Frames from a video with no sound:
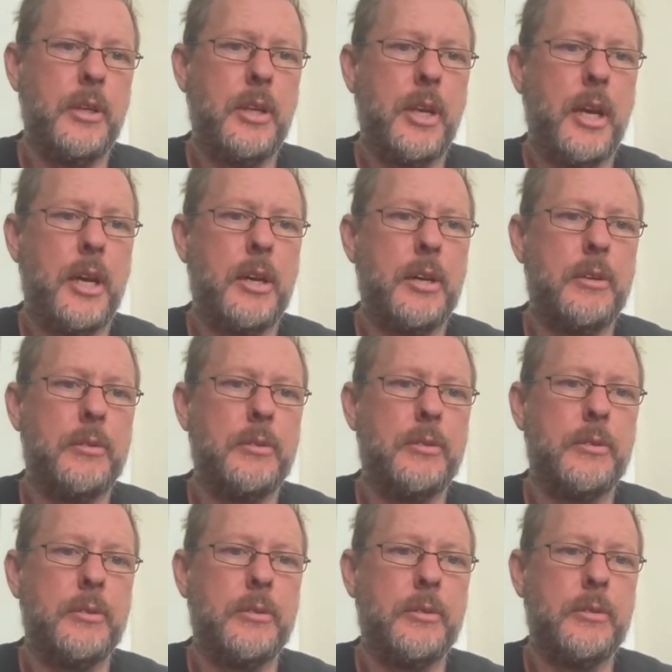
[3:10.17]
Now,
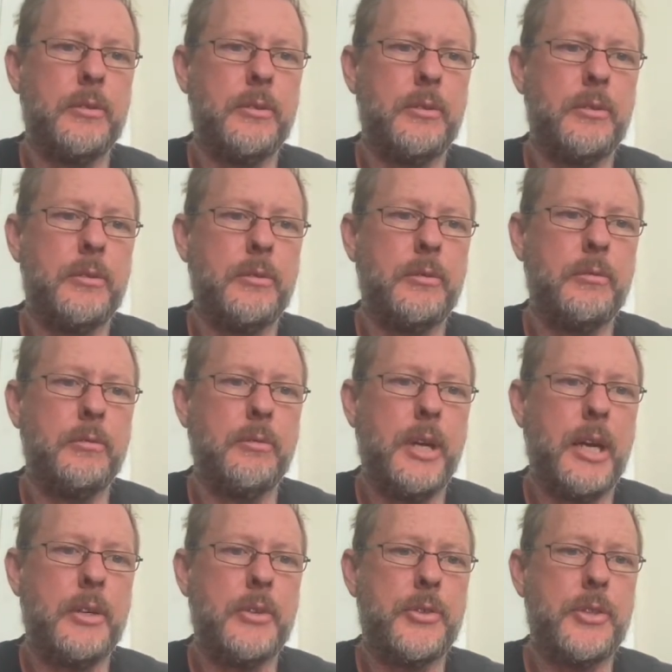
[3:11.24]
we
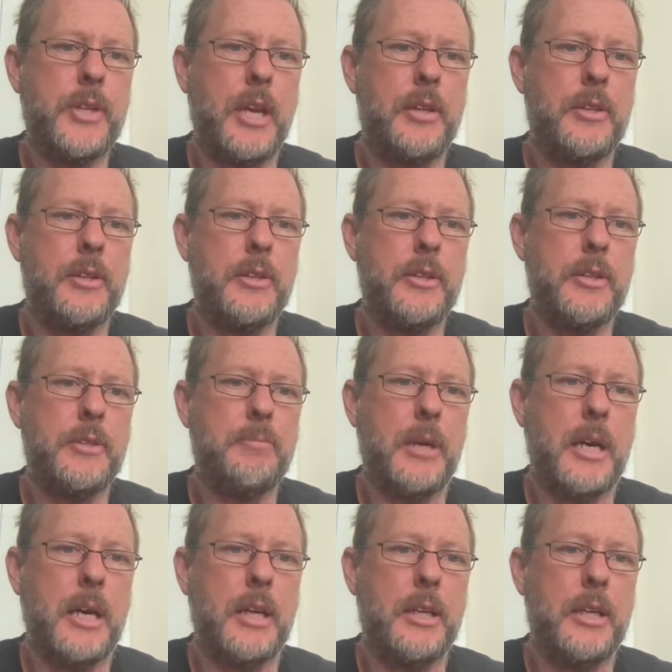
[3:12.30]
understand that this
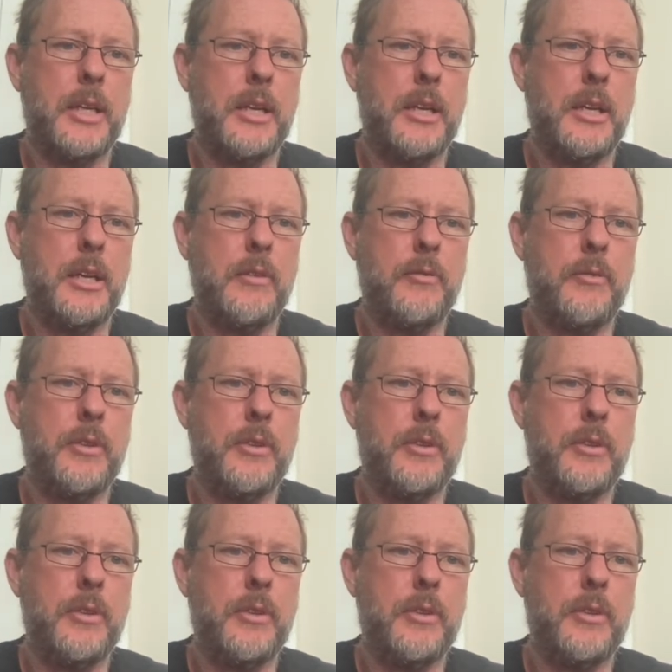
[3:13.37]
part here,